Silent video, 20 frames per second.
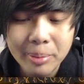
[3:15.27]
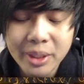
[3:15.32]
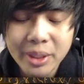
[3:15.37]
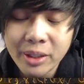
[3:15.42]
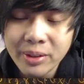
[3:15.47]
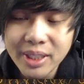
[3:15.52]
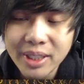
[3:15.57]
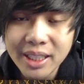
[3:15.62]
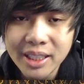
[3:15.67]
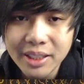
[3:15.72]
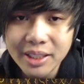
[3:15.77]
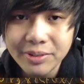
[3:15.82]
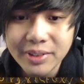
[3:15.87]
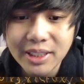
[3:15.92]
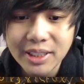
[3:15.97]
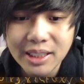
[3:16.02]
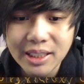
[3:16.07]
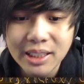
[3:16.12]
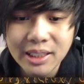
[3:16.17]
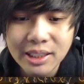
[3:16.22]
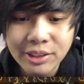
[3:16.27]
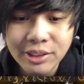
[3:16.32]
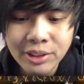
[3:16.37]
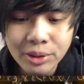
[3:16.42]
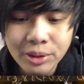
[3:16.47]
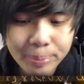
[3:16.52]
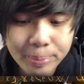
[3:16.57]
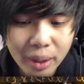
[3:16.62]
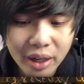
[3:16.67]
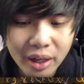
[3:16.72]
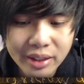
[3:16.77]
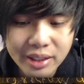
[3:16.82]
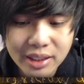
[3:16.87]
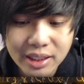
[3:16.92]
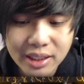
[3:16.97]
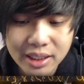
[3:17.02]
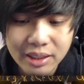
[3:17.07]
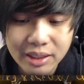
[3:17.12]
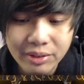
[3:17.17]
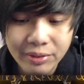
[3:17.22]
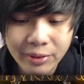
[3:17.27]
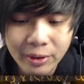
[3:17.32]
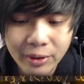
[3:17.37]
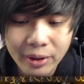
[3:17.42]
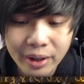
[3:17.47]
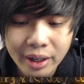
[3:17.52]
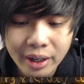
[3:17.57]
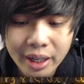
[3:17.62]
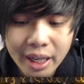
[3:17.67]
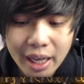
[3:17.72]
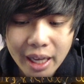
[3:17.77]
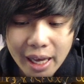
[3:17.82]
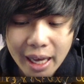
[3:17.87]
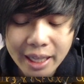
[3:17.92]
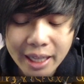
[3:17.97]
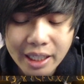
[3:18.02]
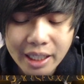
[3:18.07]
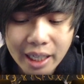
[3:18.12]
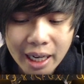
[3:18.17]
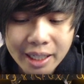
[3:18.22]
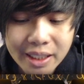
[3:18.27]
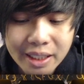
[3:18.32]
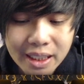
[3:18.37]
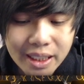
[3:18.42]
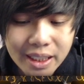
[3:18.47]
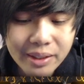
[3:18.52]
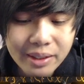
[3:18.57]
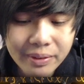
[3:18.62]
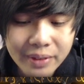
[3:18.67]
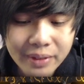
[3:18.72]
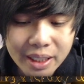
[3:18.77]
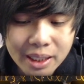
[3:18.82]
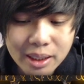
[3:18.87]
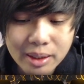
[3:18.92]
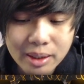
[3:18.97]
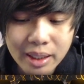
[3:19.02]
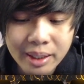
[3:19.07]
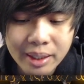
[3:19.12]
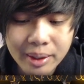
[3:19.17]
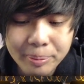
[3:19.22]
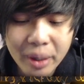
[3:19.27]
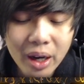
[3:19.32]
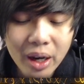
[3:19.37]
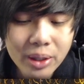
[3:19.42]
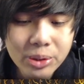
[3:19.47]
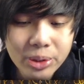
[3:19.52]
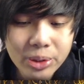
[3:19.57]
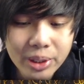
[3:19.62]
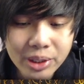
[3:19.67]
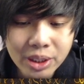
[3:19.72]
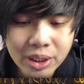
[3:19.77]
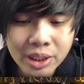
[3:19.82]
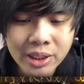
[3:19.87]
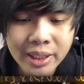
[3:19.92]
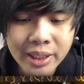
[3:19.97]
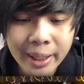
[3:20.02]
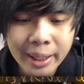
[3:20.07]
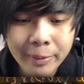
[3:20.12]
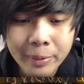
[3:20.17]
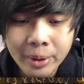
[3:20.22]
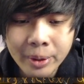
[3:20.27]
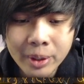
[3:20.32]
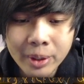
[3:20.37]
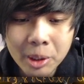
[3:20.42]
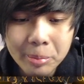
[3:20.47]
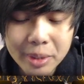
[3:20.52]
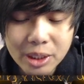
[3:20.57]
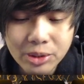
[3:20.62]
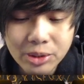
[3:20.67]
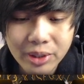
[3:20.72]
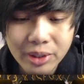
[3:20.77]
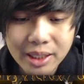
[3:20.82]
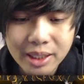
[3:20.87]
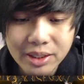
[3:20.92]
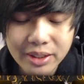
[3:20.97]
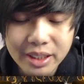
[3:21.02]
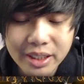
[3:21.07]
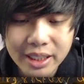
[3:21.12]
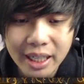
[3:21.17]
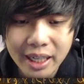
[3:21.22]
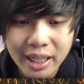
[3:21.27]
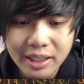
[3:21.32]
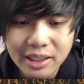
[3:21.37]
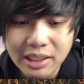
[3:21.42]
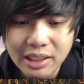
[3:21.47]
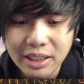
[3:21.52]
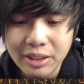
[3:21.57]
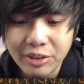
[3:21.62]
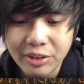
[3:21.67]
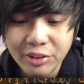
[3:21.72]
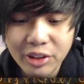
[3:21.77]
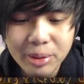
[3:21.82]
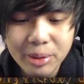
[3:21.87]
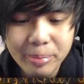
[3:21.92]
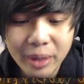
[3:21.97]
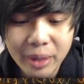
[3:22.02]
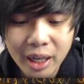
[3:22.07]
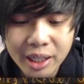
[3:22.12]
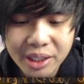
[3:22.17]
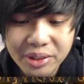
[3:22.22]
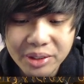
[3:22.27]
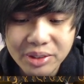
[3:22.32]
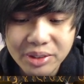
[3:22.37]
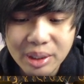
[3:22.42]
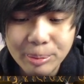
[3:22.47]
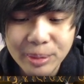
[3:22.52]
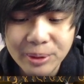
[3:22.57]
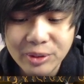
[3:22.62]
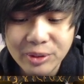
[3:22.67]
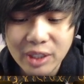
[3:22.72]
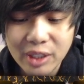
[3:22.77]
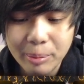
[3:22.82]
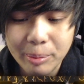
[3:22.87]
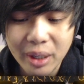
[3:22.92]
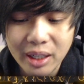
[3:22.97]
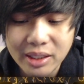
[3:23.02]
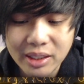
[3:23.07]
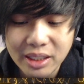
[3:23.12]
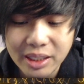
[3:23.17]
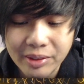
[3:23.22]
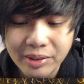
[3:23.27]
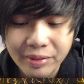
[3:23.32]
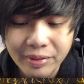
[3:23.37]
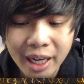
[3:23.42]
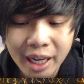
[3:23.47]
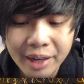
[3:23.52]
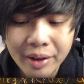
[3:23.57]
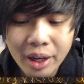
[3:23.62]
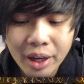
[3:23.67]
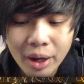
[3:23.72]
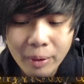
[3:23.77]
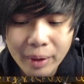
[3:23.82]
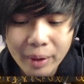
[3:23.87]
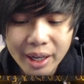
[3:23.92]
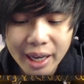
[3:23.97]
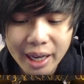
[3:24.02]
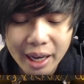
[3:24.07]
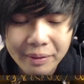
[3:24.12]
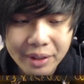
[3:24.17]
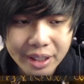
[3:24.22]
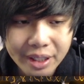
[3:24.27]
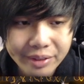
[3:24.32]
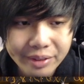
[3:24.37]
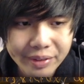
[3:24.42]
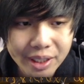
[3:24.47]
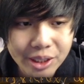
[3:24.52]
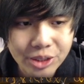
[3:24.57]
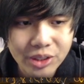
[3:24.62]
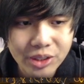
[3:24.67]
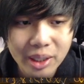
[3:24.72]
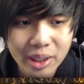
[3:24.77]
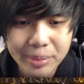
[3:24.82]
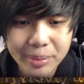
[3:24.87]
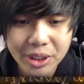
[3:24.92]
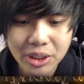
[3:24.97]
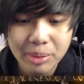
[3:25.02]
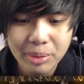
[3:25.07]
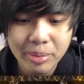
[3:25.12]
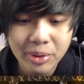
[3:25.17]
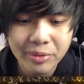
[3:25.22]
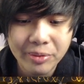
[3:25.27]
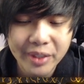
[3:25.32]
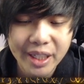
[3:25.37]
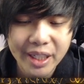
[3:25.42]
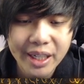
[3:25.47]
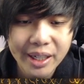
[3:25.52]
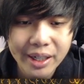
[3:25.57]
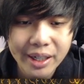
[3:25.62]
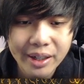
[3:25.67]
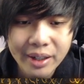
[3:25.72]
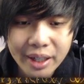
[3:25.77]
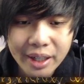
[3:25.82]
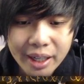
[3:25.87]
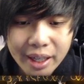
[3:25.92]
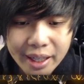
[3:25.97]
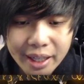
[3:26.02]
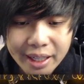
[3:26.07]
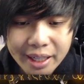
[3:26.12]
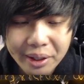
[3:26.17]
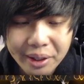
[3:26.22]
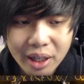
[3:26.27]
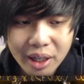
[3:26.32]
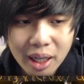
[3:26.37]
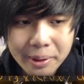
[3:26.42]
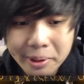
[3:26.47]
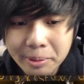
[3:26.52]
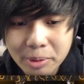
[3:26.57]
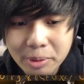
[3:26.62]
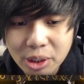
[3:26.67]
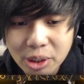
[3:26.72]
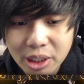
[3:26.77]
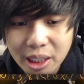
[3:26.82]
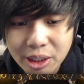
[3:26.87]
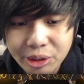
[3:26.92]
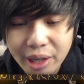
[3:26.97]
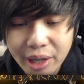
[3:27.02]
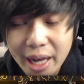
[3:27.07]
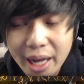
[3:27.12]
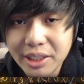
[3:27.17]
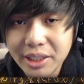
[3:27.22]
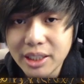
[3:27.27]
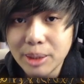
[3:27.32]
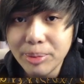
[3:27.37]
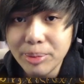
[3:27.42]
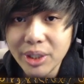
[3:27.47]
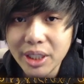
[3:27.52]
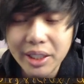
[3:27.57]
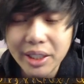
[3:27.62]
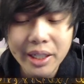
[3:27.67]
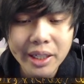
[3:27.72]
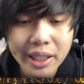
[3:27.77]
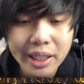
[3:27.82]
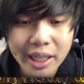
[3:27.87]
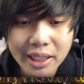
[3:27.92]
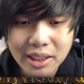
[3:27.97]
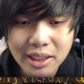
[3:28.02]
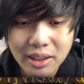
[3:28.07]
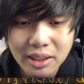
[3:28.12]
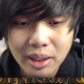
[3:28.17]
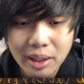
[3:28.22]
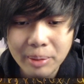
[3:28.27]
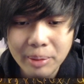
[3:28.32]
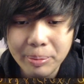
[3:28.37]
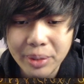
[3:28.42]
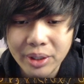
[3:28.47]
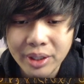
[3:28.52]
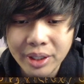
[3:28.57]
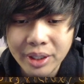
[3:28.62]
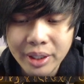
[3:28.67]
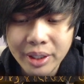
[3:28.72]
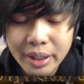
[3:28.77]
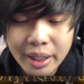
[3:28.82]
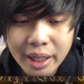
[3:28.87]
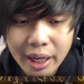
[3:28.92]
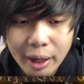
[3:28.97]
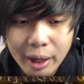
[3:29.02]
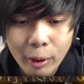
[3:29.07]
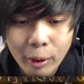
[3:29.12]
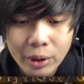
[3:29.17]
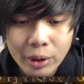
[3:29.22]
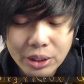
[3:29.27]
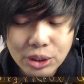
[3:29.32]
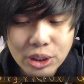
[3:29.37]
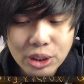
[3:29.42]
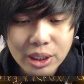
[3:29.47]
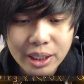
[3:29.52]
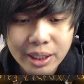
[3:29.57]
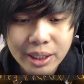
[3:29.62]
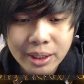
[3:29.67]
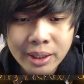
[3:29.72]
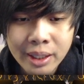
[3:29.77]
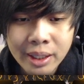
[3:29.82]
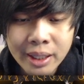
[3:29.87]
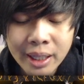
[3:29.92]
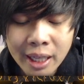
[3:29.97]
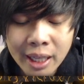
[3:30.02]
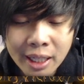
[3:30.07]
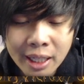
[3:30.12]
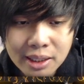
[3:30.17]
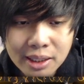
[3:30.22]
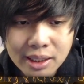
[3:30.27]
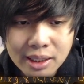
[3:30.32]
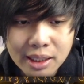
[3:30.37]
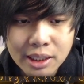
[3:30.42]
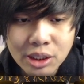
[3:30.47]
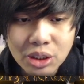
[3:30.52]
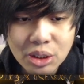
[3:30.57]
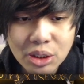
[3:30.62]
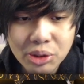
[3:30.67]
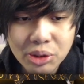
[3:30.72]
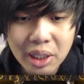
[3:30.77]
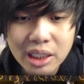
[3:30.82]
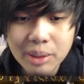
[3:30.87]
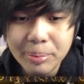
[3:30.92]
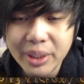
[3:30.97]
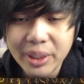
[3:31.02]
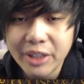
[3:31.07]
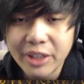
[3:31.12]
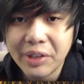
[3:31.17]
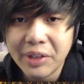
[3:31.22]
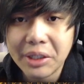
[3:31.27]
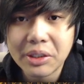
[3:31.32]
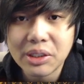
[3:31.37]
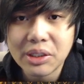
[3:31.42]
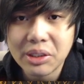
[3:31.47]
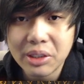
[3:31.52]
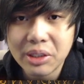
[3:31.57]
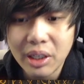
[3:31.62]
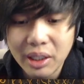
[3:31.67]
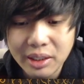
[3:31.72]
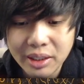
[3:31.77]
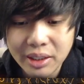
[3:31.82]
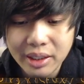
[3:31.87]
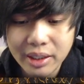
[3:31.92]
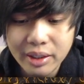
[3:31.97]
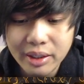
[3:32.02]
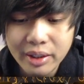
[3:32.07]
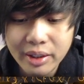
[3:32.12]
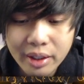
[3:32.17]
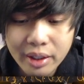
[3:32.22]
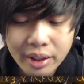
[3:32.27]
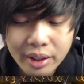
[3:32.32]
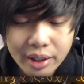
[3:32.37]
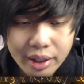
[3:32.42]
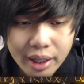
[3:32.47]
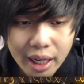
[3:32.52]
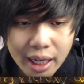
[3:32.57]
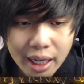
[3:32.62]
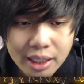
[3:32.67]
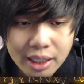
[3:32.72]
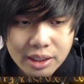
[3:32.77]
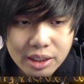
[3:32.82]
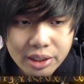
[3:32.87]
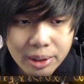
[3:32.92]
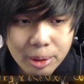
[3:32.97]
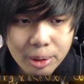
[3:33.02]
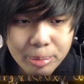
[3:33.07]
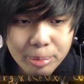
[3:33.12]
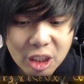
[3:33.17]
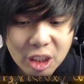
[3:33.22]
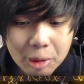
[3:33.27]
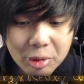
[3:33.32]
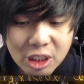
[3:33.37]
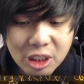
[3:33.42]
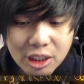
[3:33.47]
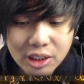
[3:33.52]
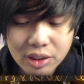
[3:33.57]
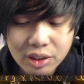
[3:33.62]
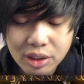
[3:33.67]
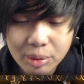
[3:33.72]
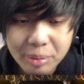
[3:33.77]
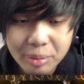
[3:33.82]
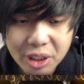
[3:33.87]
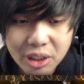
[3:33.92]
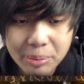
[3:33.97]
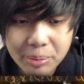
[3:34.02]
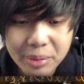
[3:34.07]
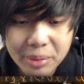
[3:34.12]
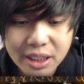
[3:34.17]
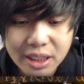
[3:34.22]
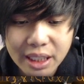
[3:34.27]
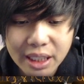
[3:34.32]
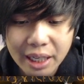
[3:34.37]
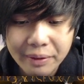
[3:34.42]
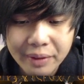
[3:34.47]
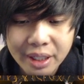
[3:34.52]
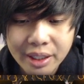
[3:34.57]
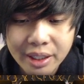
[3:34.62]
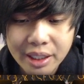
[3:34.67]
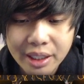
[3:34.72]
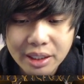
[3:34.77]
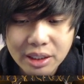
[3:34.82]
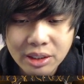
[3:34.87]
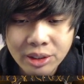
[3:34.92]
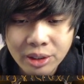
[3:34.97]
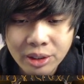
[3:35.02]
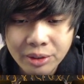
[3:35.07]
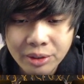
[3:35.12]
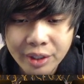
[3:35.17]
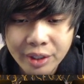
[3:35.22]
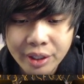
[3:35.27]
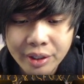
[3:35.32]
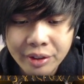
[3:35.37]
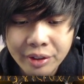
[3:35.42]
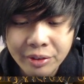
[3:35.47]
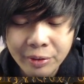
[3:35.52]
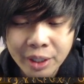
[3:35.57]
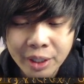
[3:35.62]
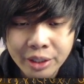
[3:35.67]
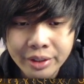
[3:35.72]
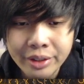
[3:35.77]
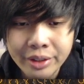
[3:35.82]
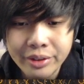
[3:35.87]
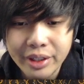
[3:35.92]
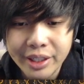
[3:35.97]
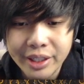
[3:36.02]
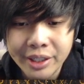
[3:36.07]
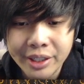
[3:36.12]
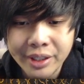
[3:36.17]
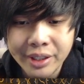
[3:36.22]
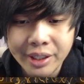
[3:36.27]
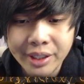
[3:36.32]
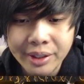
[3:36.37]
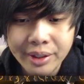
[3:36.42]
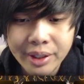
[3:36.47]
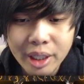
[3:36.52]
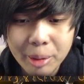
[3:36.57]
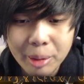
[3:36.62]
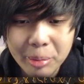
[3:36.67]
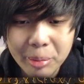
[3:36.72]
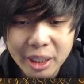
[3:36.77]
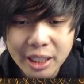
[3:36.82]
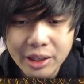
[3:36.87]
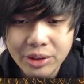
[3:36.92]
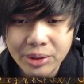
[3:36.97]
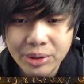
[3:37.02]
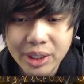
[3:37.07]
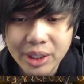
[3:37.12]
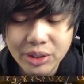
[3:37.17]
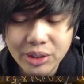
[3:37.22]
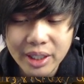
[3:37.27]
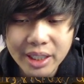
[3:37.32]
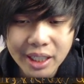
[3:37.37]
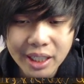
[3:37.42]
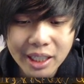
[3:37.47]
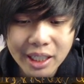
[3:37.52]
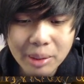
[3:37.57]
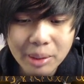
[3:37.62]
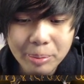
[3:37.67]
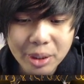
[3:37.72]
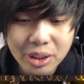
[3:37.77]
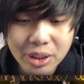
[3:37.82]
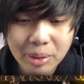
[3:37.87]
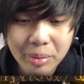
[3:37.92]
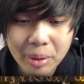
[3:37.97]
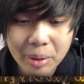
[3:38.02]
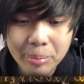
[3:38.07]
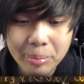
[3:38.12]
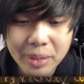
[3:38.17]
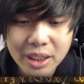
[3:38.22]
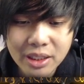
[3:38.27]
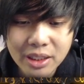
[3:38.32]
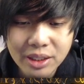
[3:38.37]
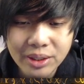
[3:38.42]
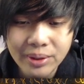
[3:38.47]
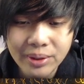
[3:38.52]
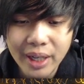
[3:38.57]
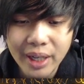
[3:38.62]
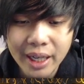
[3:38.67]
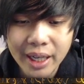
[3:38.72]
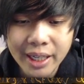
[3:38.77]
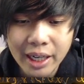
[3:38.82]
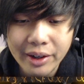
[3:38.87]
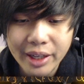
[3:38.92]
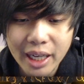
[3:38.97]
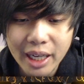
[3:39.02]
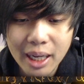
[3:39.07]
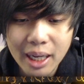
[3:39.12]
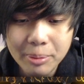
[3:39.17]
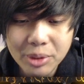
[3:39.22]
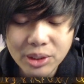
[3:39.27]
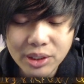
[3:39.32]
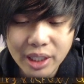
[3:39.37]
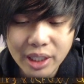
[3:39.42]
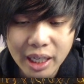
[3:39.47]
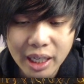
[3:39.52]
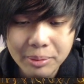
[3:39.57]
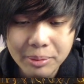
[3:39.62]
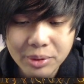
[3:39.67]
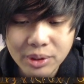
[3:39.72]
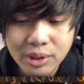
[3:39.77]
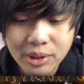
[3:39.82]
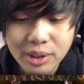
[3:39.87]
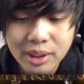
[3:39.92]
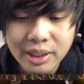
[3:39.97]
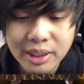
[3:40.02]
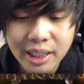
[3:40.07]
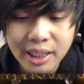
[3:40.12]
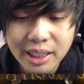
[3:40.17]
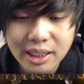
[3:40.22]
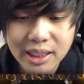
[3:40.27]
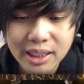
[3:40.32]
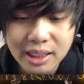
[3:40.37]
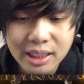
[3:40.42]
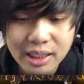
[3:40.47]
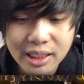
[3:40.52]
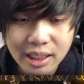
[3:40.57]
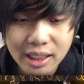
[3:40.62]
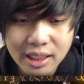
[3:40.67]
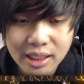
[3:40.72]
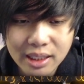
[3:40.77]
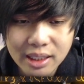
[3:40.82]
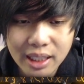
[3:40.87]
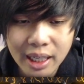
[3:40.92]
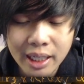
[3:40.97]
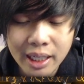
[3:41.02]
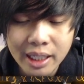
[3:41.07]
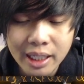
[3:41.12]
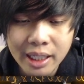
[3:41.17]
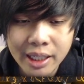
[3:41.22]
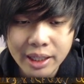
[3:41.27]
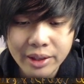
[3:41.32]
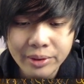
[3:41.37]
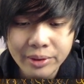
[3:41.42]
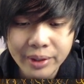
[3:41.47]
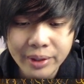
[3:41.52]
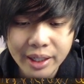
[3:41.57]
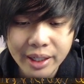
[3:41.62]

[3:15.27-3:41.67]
The only difference is there's no pawn on c4. And the idea of this pawn structure is that we're going to be trying to attack the d4 pawn using moves like pawn c5 while having a very strong bishop over here. Now, Gotham's chess strategy is pretty good against a computer or a cheater, and that's he's just trying to play very solid. And so bishop g2, bishop b7, this is all very well-known theory. b3, trying to get the bishop on b2, and now captures, knight c6, and e3.